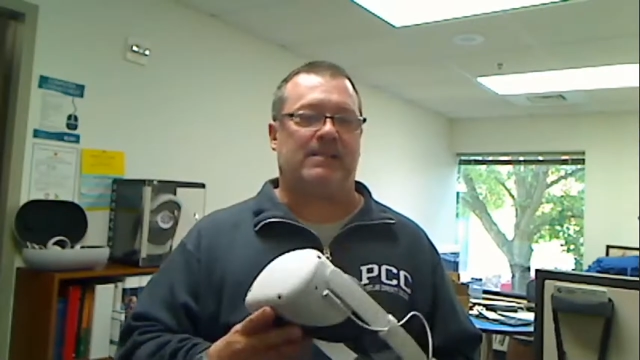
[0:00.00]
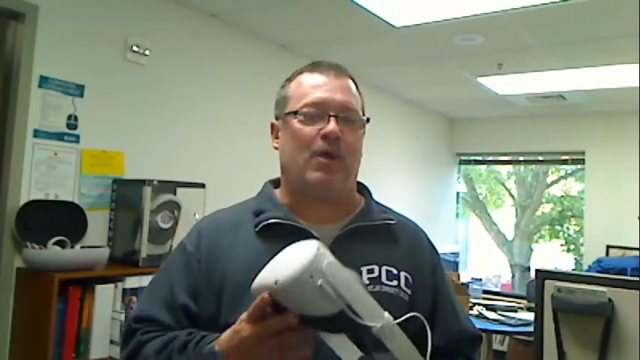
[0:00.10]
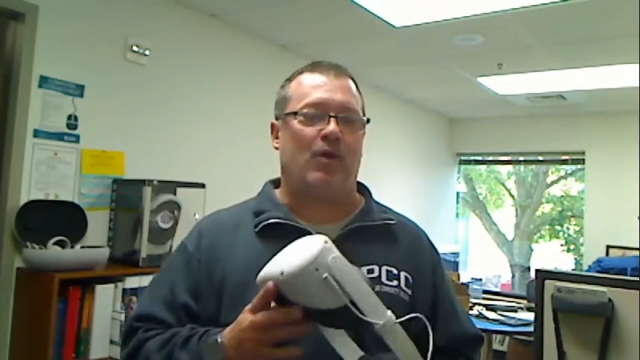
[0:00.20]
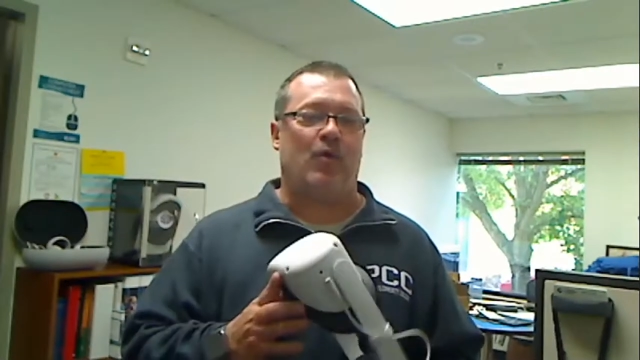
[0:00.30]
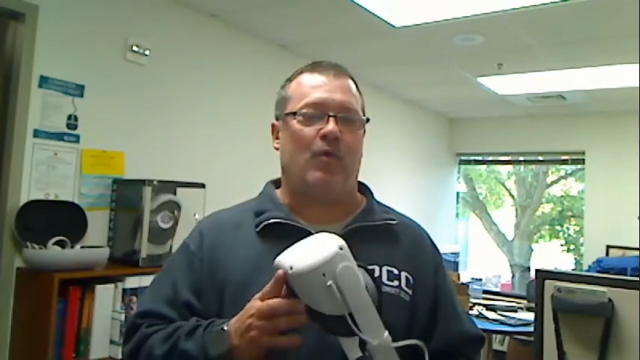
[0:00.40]

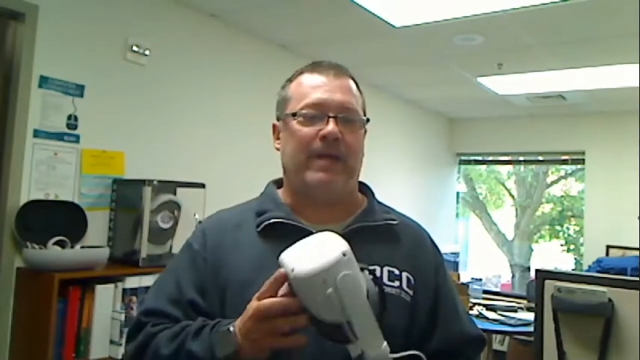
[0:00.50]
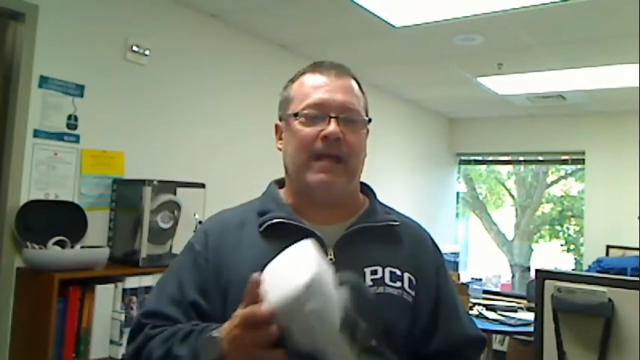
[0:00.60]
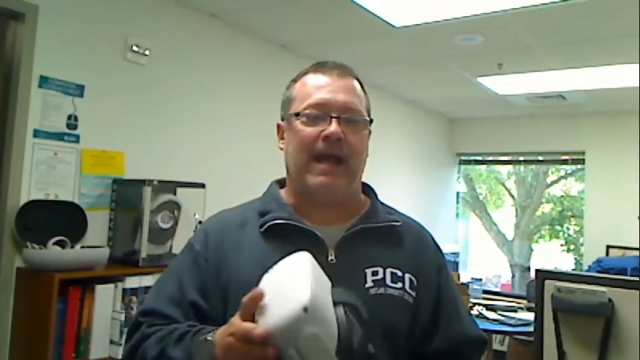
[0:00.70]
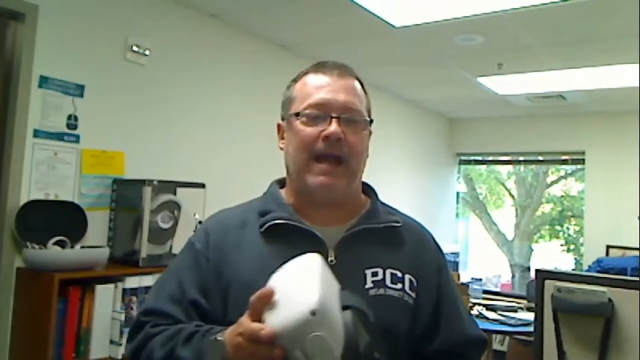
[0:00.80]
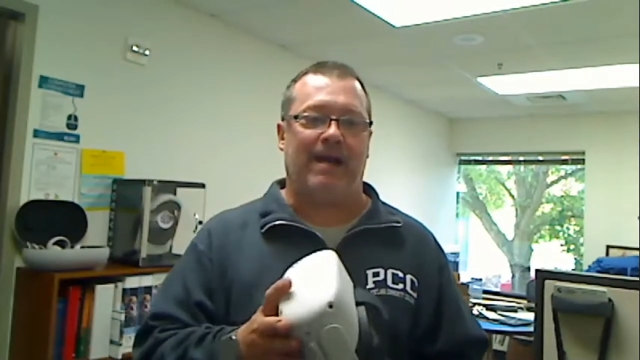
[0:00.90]
So we
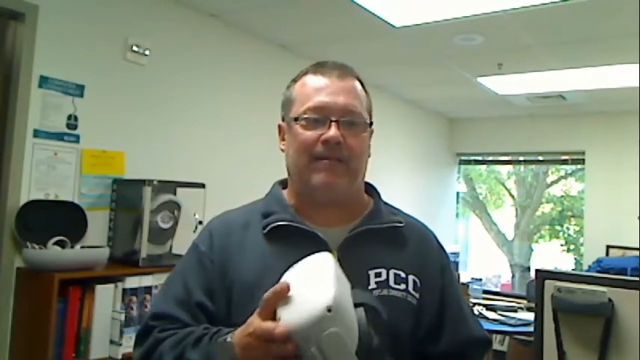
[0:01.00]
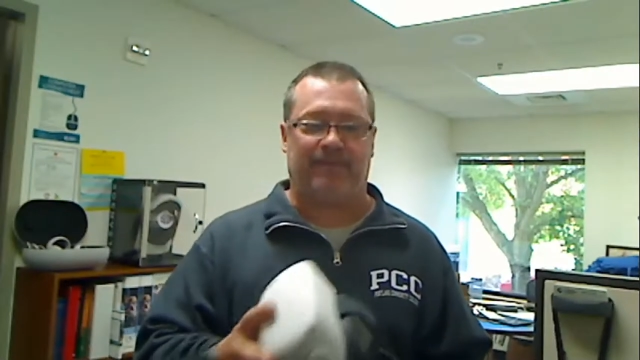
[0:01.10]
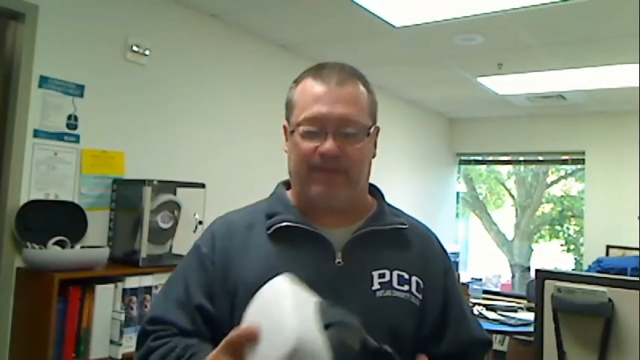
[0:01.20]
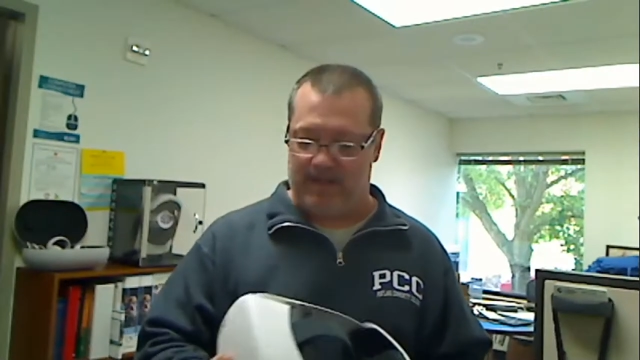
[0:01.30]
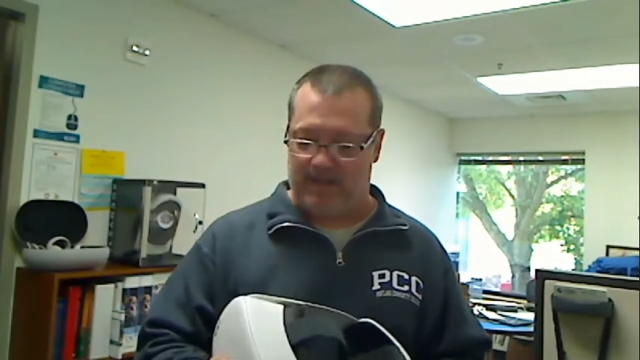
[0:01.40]
have
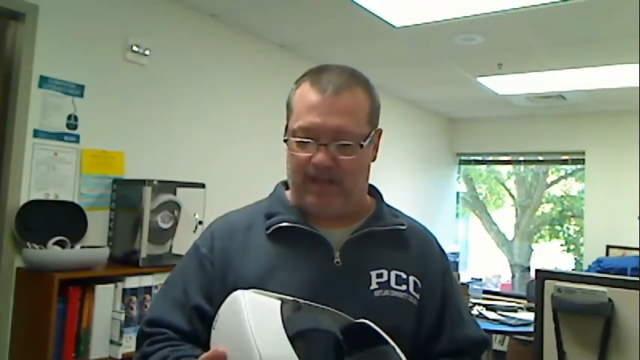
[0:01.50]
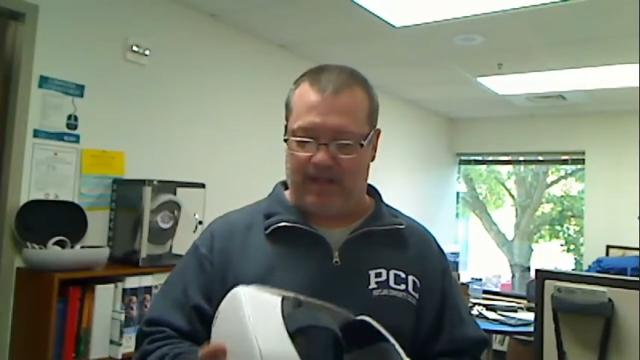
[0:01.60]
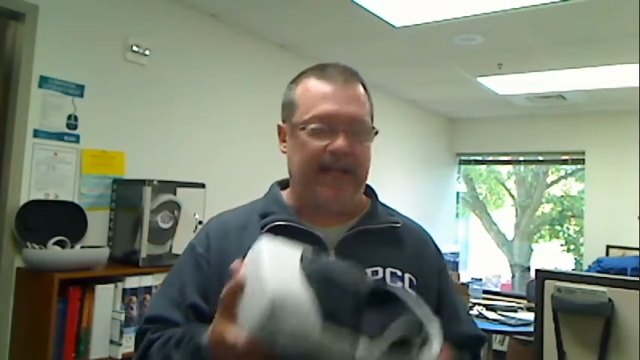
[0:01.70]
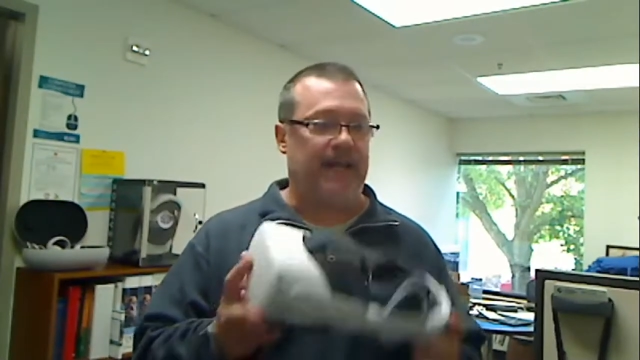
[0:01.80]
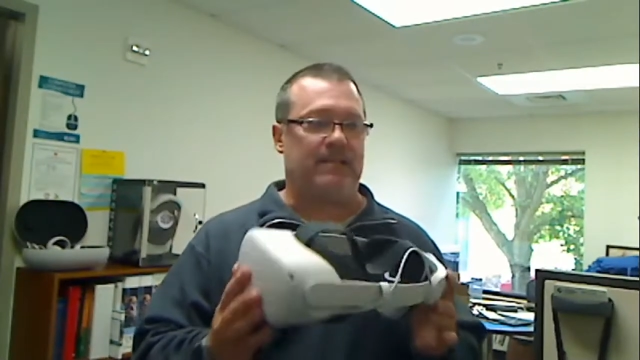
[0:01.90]

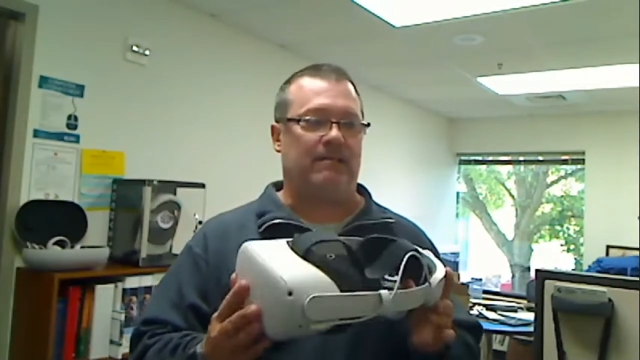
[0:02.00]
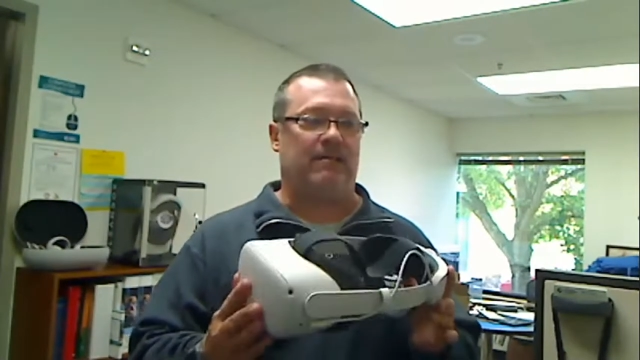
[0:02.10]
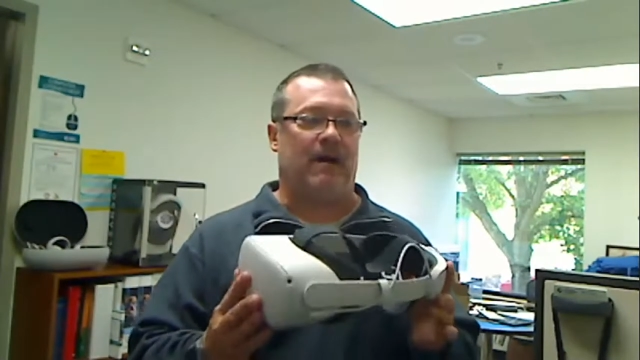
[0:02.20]
8